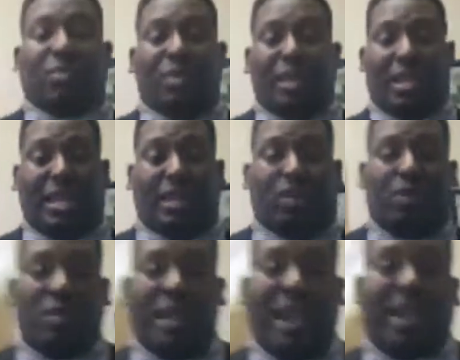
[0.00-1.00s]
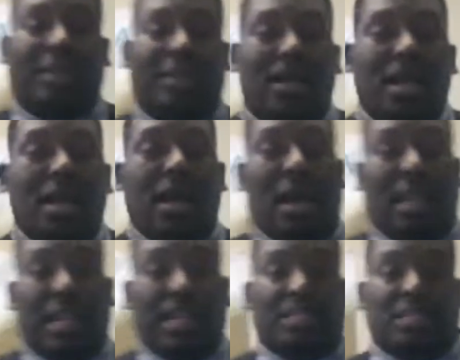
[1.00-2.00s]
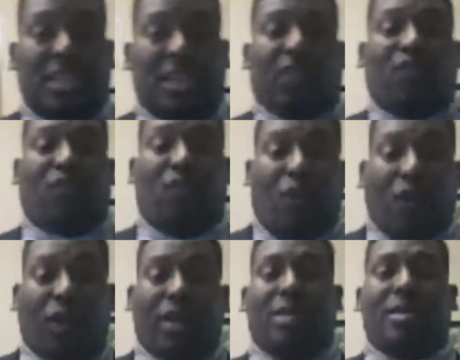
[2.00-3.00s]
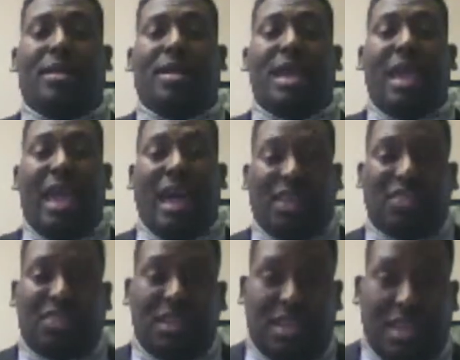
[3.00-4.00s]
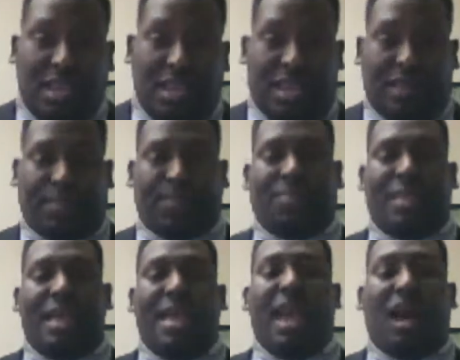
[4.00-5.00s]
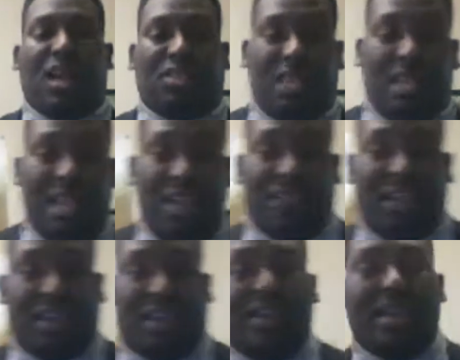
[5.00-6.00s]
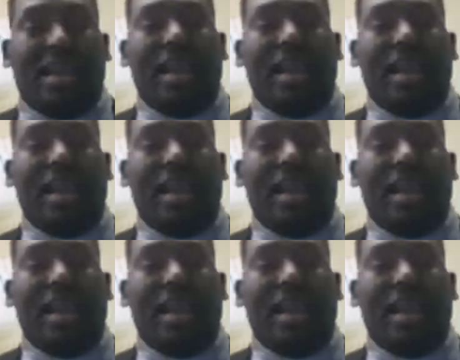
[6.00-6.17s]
to really create a listening for healthy eating, healthy living,